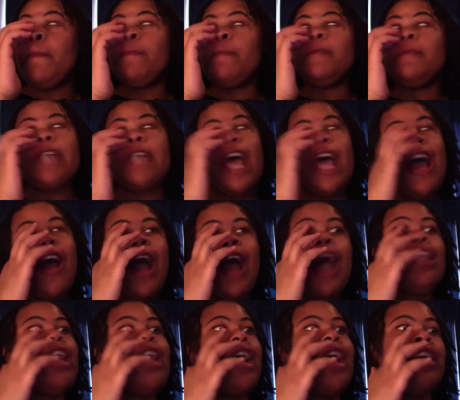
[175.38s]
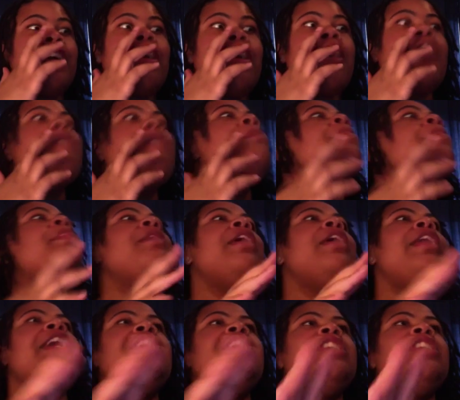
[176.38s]
child, I like her.
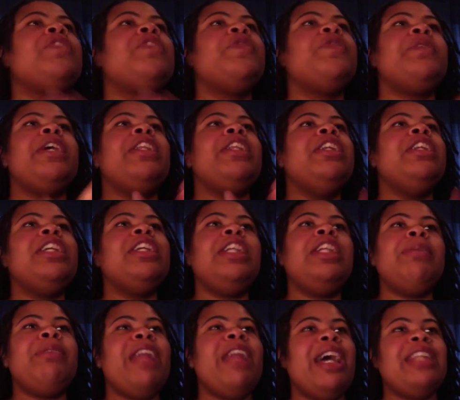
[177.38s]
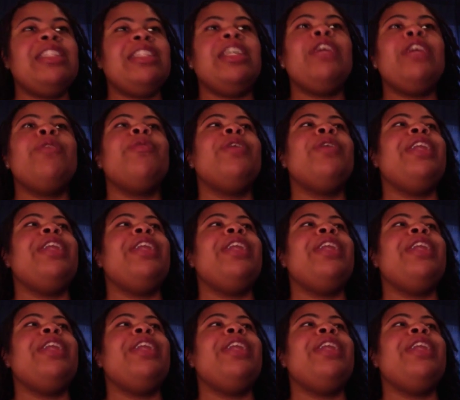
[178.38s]
And that's just from that little clip that I seen when